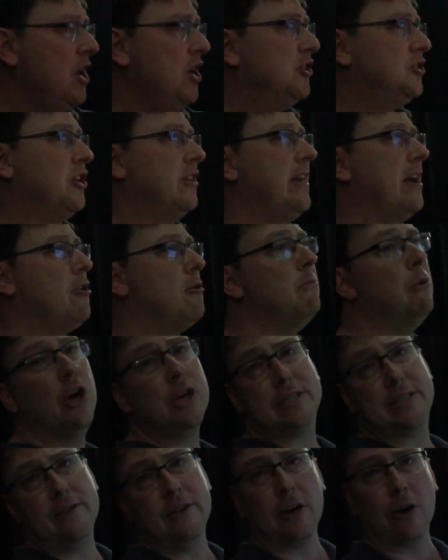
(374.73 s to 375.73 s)
So they're
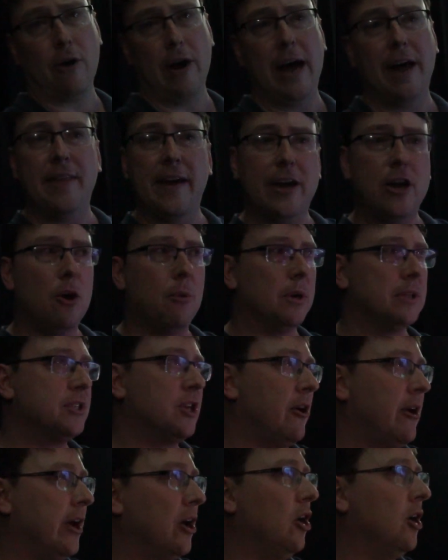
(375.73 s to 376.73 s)
immersed in the crowd. They know what's
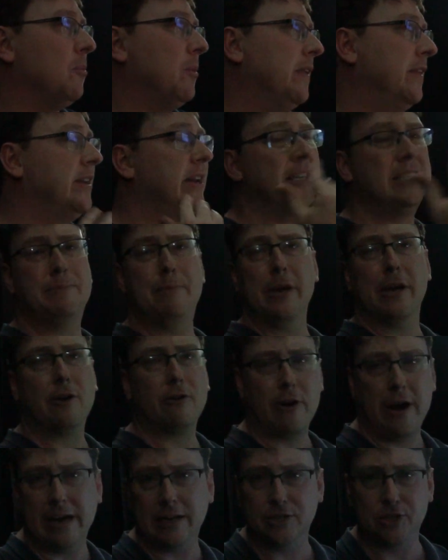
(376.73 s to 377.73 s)
going on. Where there needs to be a
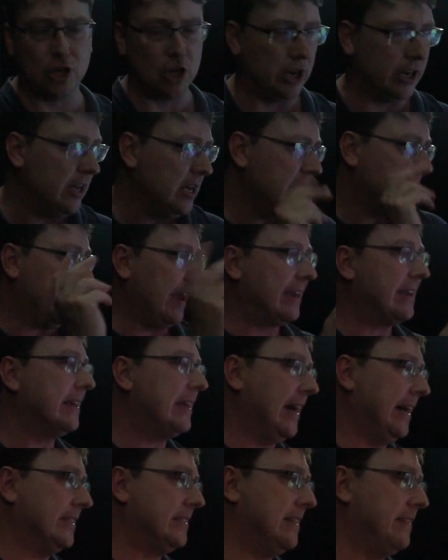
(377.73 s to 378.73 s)
crowd shot, they can
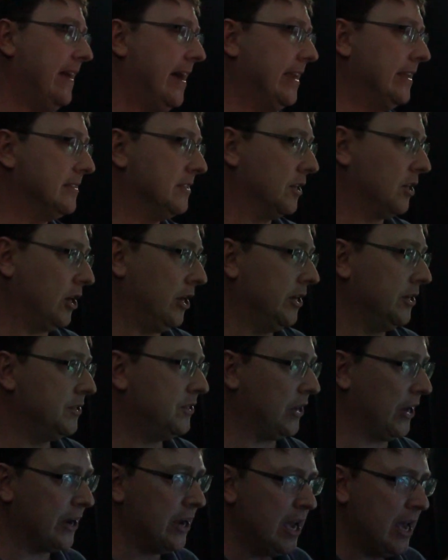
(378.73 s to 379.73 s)
cut to that as it goes.
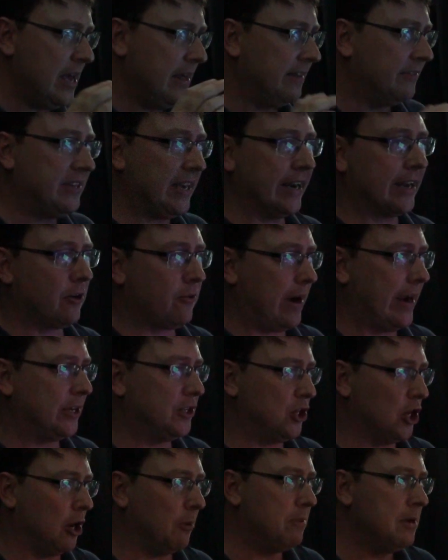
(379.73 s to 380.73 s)
So they've done a great
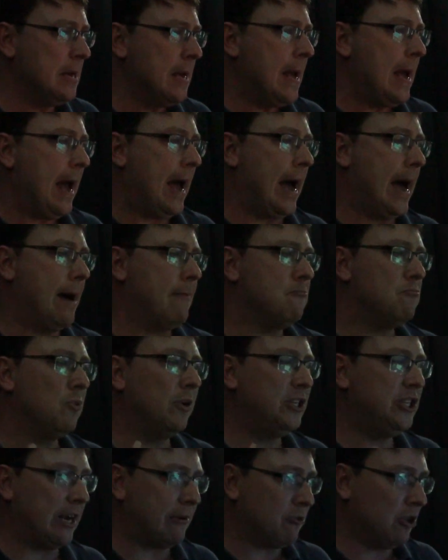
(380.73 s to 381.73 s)
job.
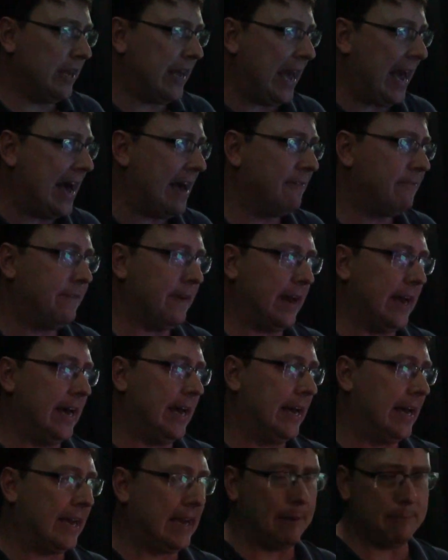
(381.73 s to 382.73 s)
We generally have
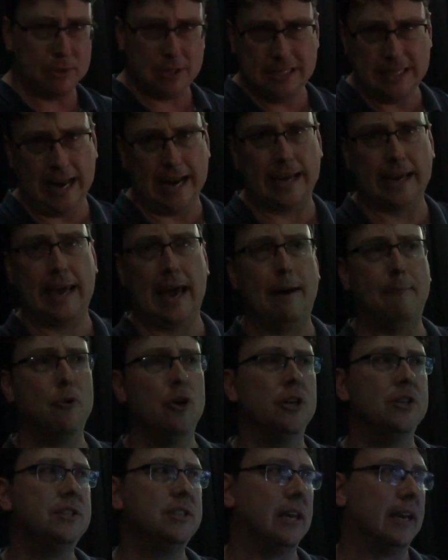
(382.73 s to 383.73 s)
a couple of static
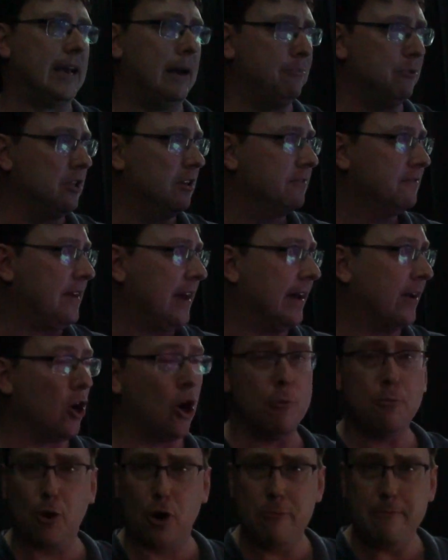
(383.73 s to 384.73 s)
cameras, a couple of
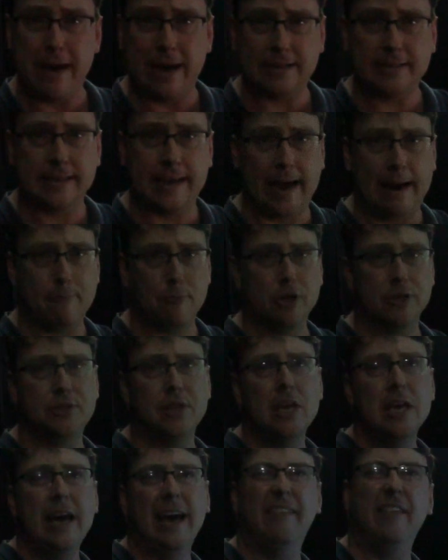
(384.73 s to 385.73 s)
GoPro mounted cameras,
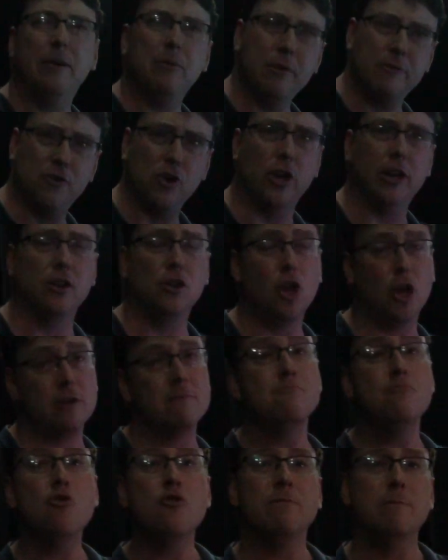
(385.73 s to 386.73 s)
and then we've got a lot of
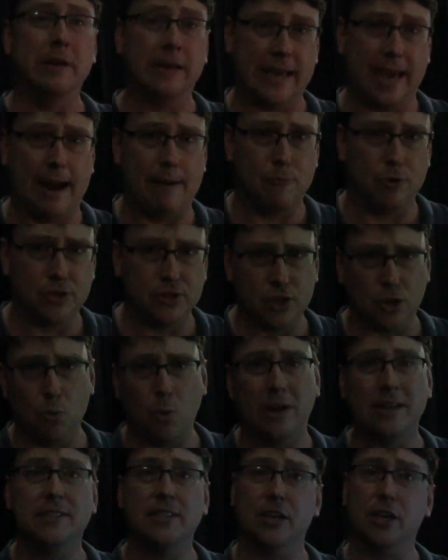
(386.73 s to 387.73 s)
movement cameras. So
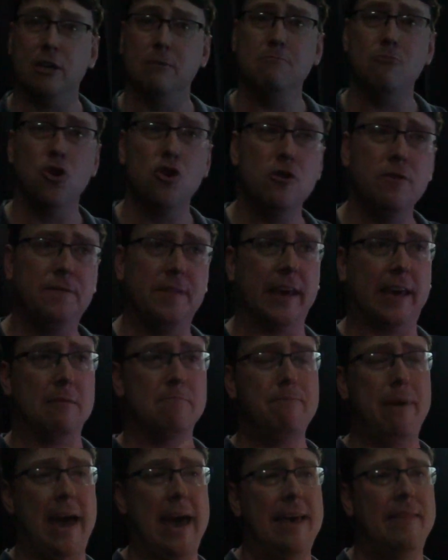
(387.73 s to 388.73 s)
ones that can move, they can
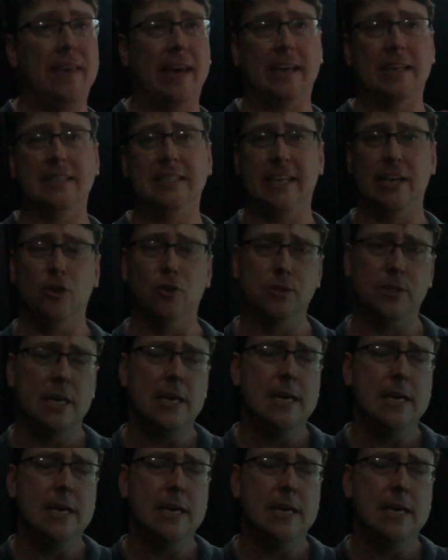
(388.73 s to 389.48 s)
pan, they can tilt,